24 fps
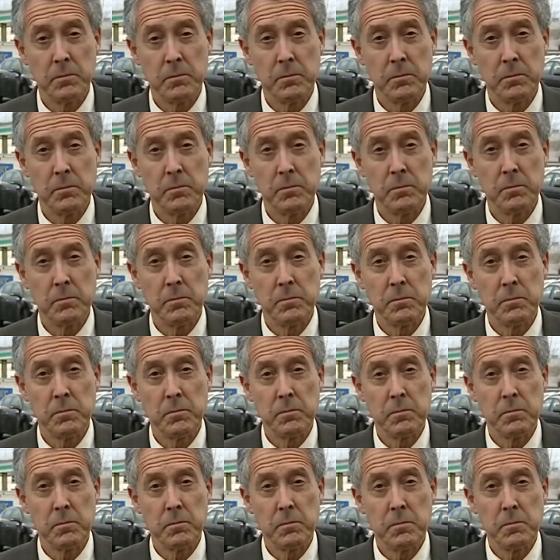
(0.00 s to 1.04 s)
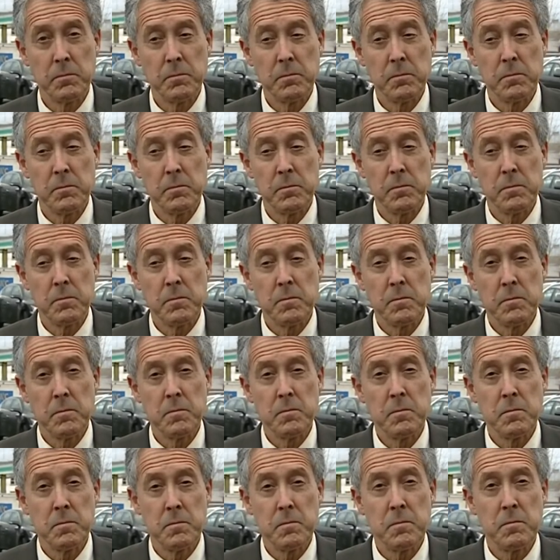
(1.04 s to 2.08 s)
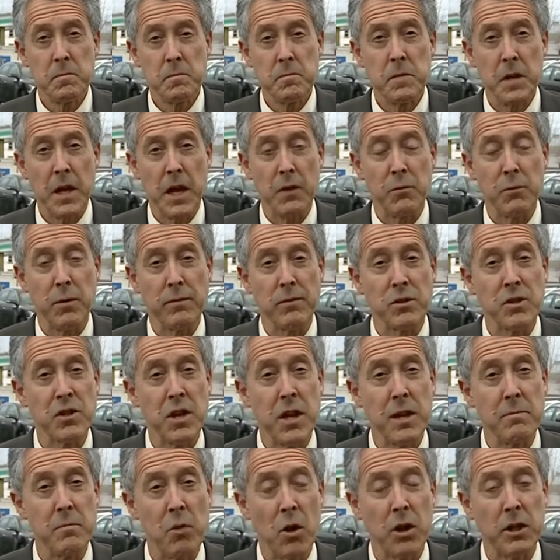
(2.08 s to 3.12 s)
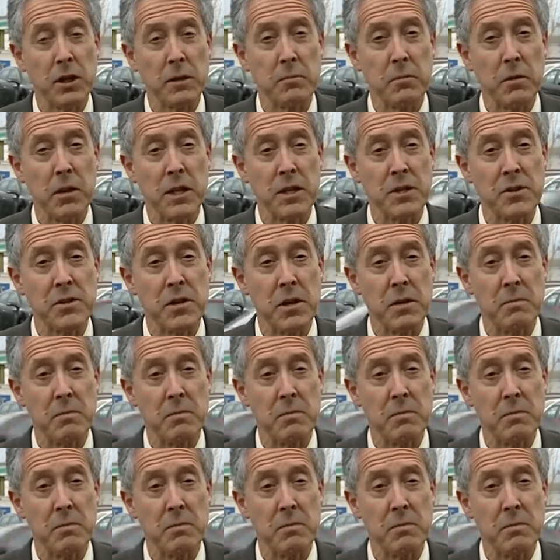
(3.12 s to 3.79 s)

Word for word: last night. John. Yeah, Riverside Marketplace,